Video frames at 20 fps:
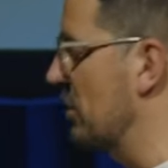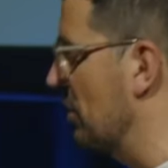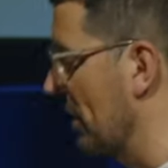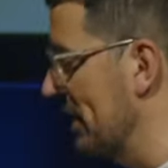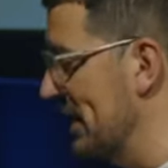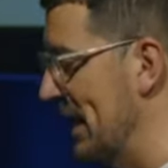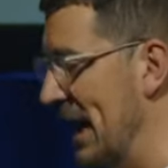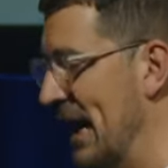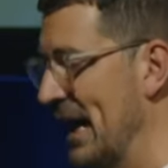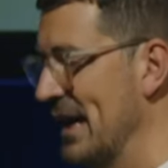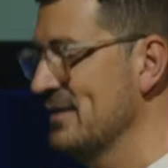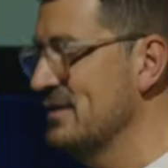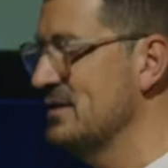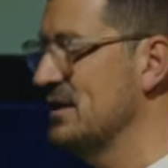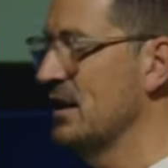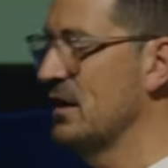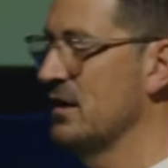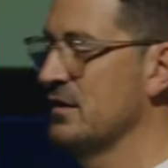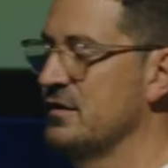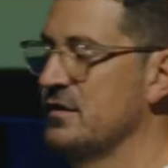got to ask
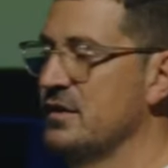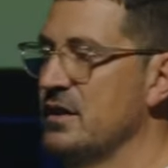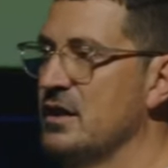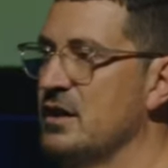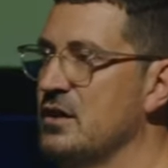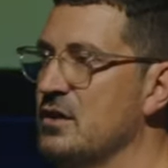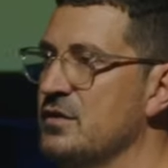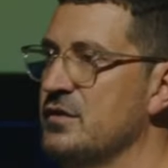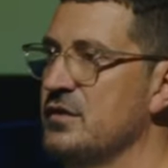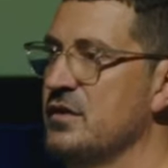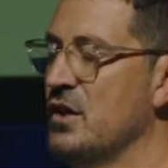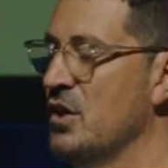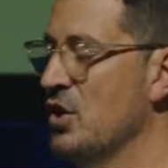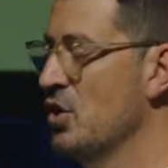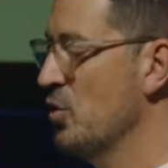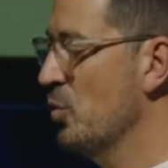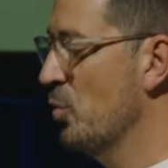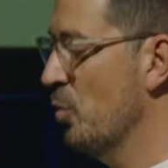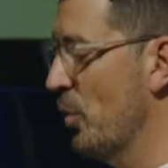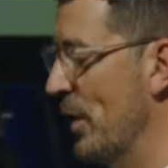ourselves,
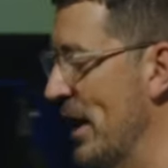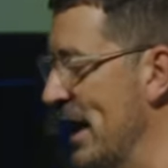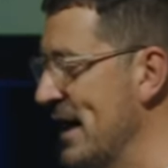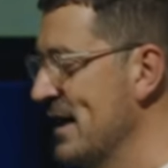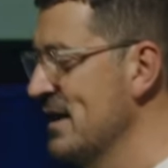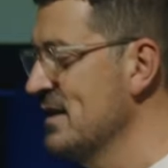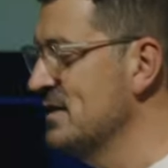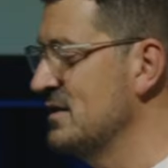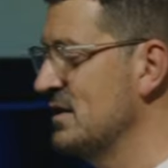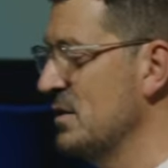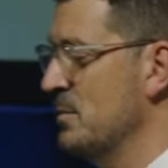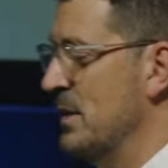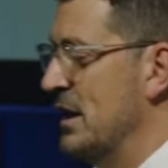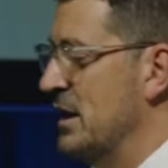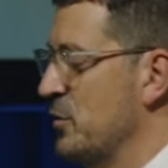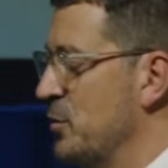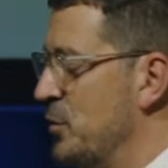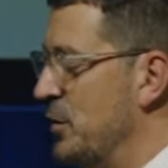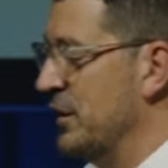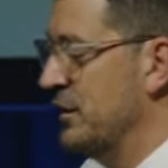where does the
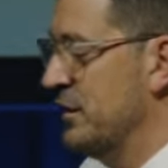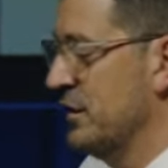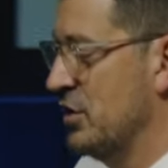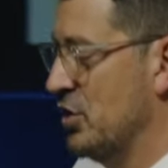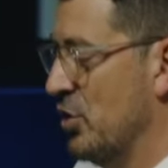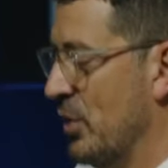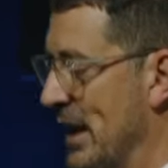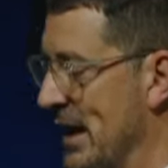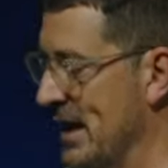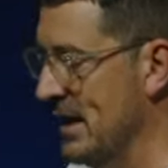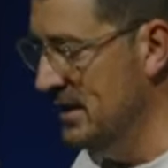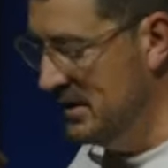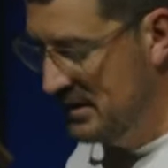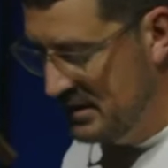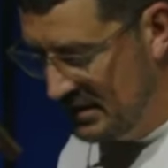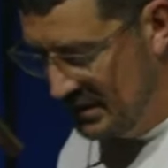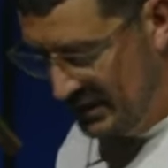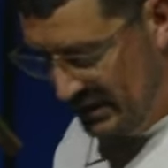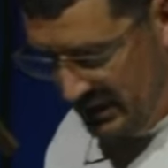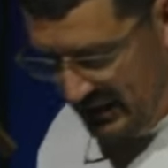metaphysical
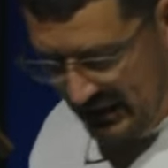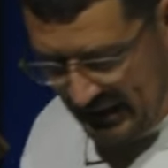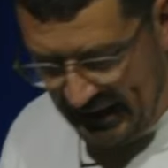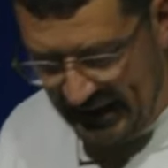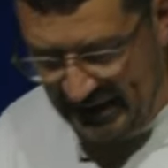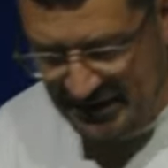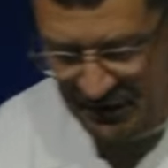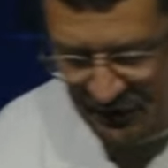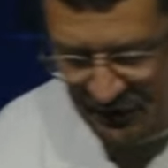end and